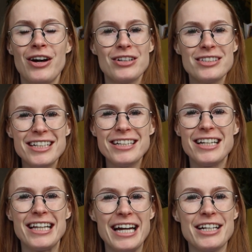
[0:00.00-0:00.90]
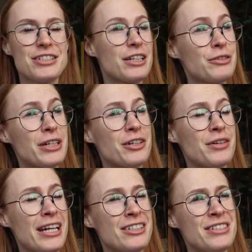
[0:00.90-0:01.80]
Honestly, the light is not looking
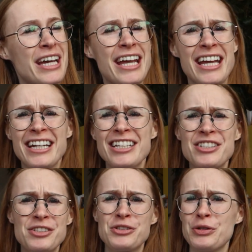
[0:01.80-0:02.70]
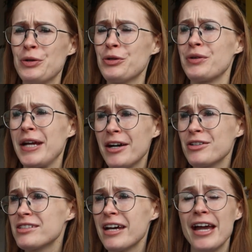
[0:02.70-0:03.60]
great today. It is so gray
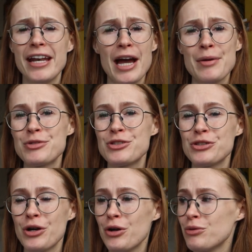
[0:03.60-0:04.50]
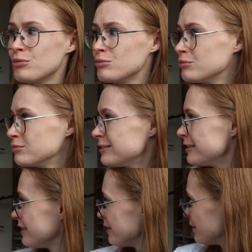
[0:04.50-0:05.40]
outside. I'm so
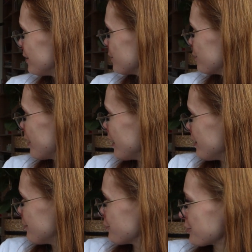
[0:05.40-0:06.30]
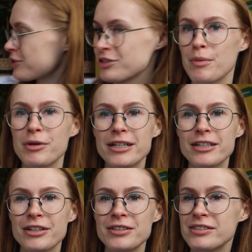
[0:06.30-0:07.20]
ready for summer.
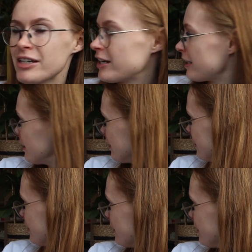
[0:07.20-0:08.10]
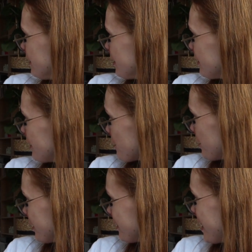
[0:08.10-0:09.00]
Gunther, did you
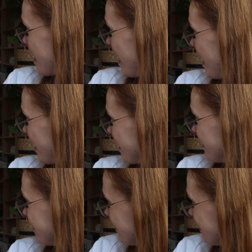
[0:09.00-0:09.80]
want to say hi?